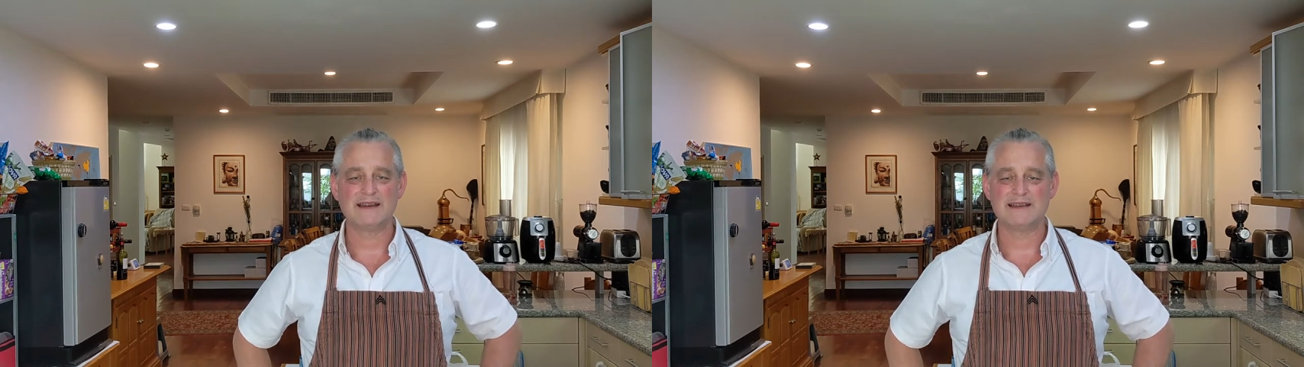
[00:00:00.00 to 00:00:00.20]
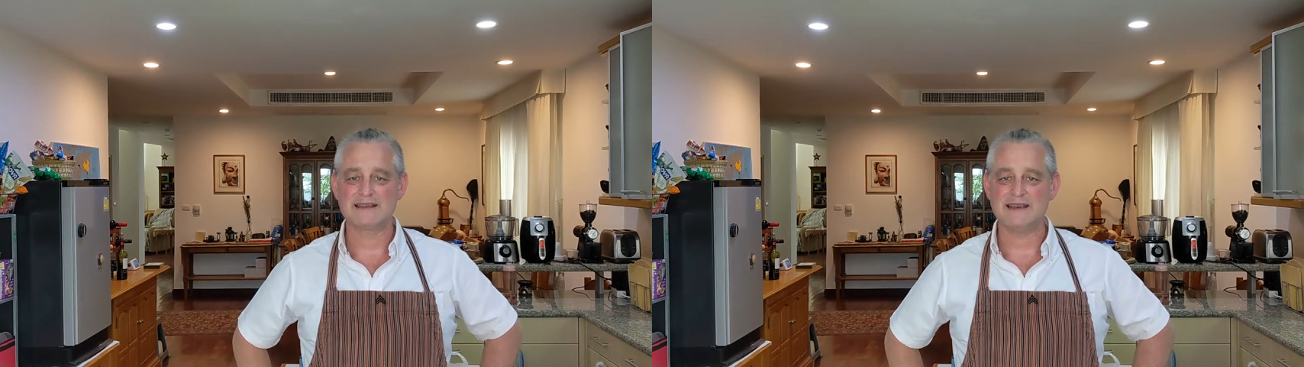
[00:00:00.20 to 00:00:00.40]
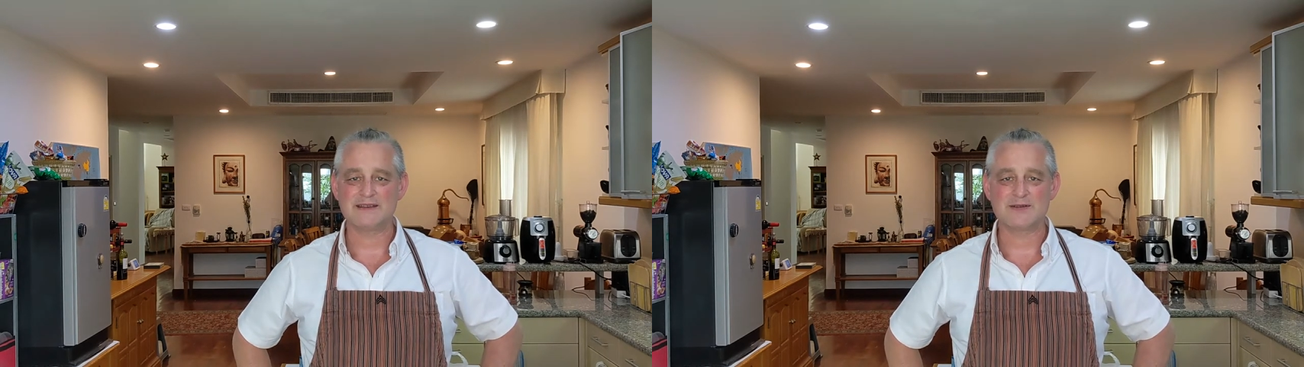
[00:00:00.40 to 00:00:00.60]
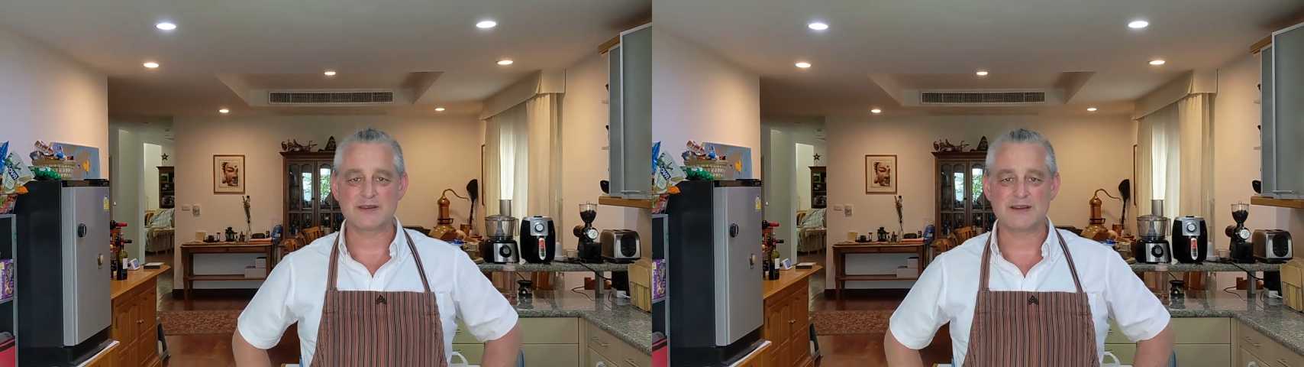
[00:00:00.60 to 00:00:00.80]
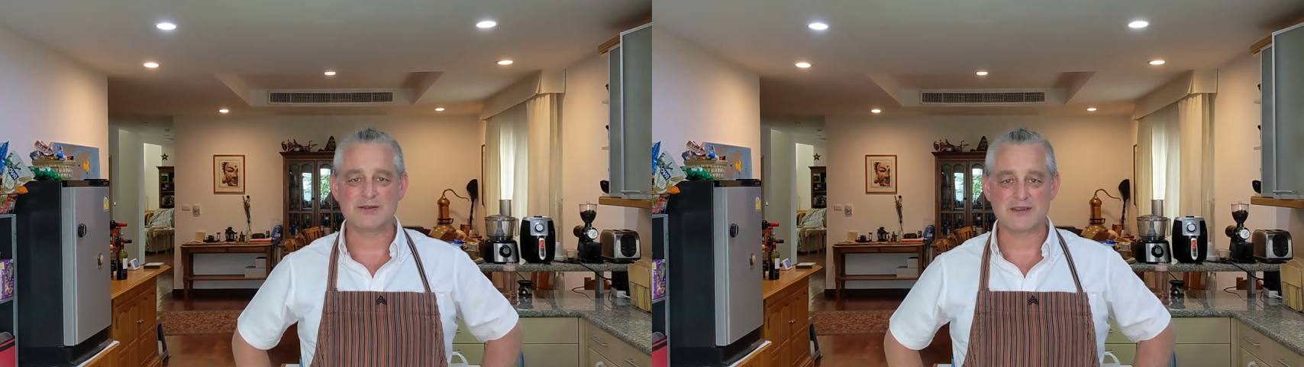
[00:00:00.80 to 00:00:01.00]
It's easier
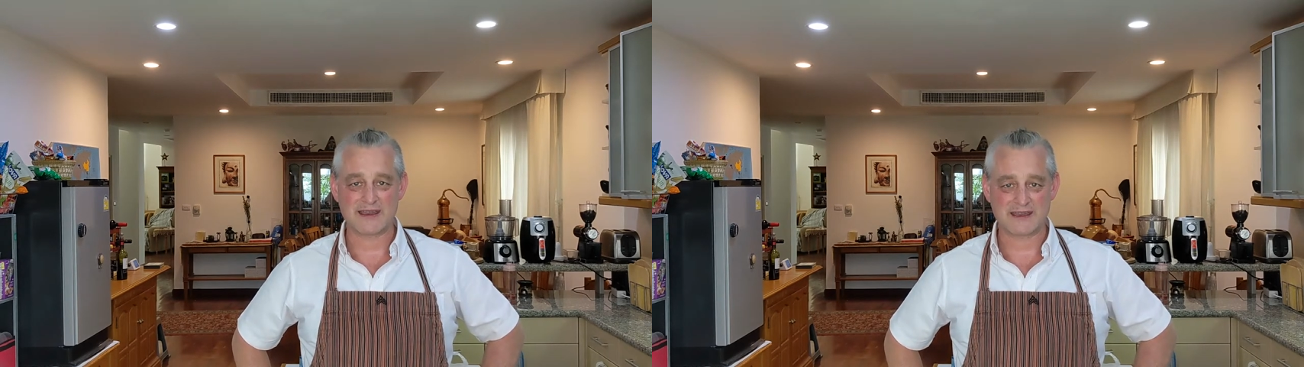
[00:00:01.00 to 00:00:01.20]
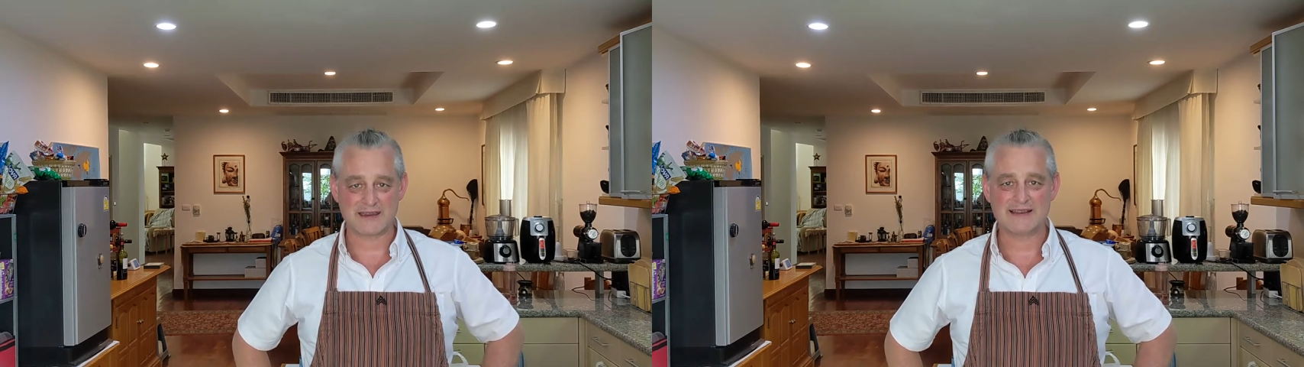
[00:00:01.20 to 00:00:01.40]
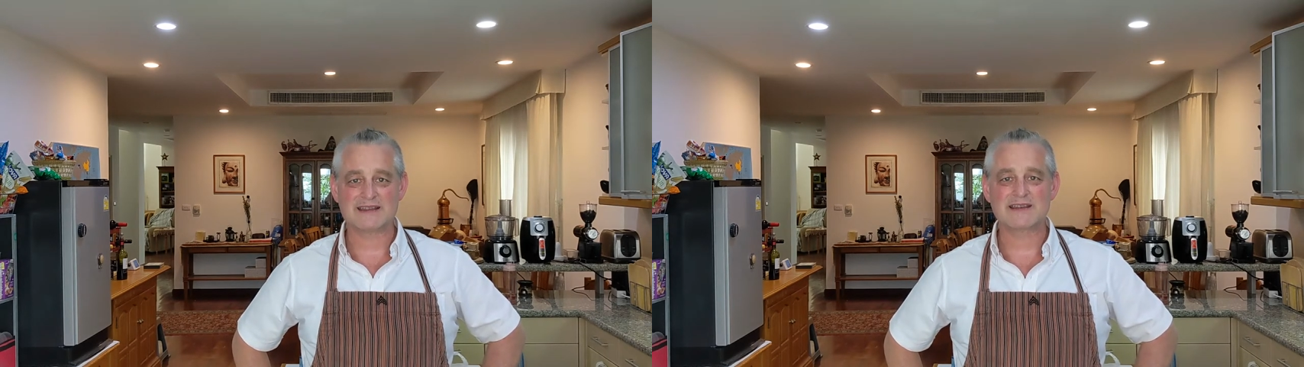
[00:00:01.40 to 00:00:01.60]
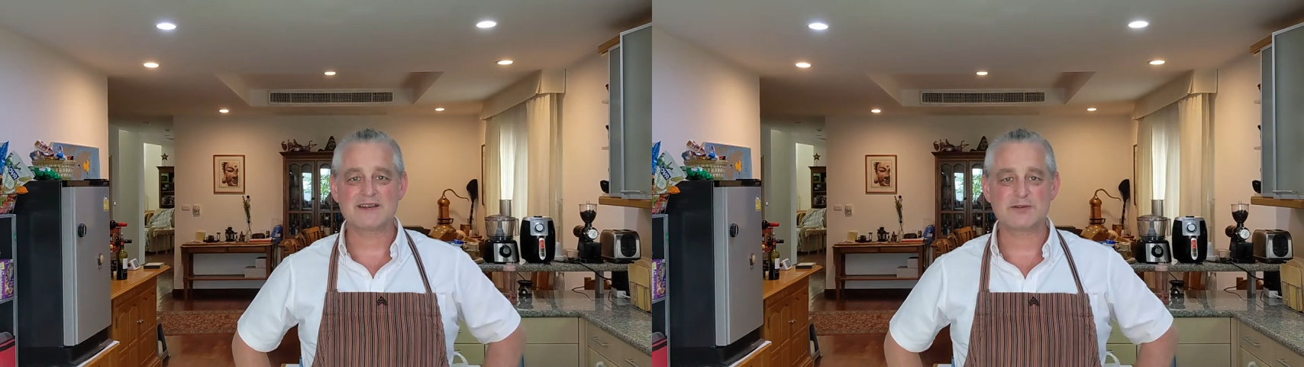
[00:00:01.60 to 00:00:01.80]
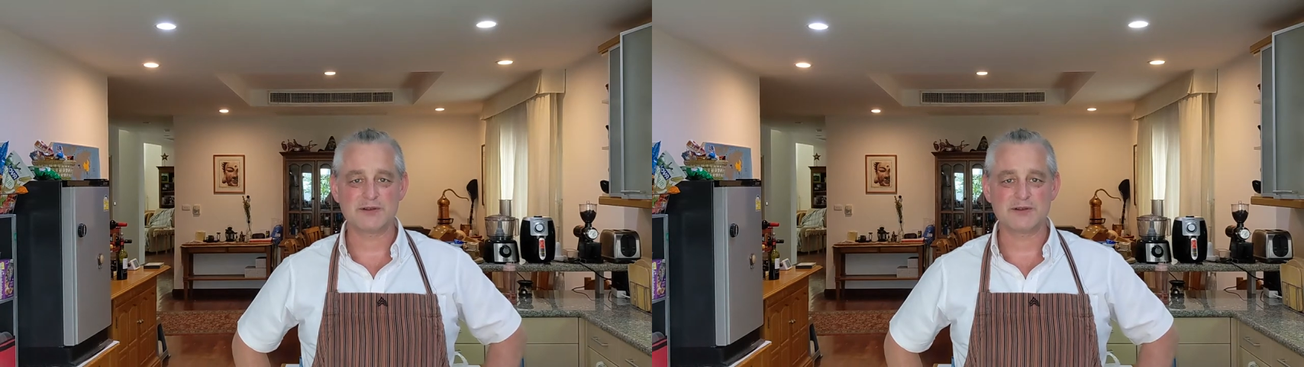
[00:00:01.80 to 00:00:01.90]
than you think. Let's get to